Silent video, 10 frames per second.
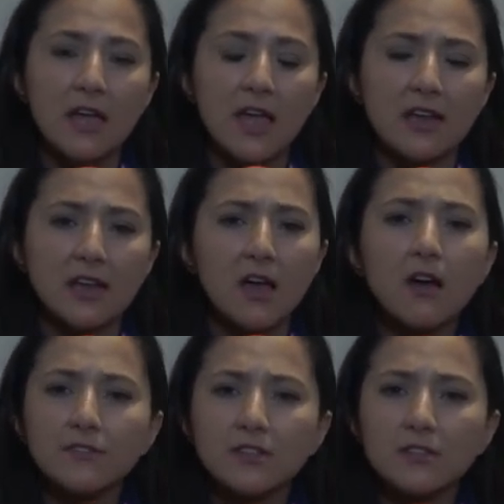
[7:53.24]
And I
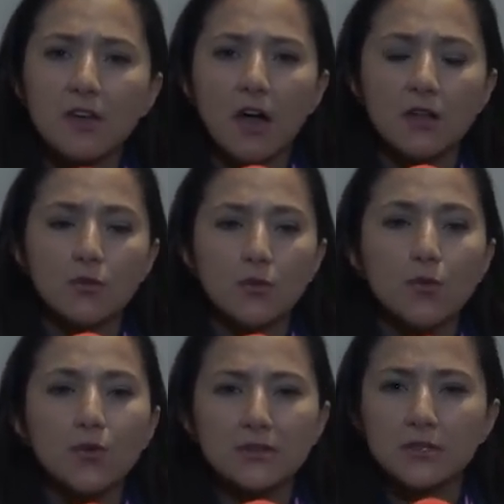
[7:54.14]
often thought,
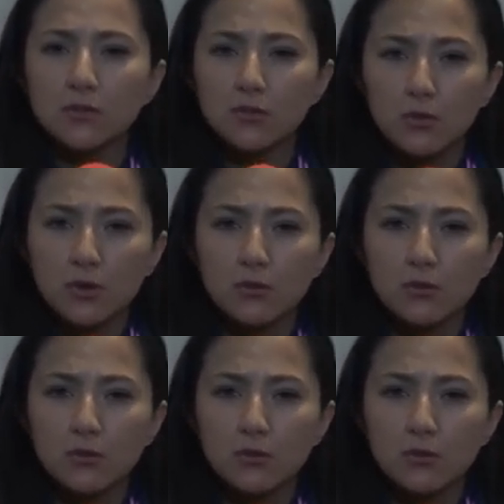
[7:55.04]
well, what does the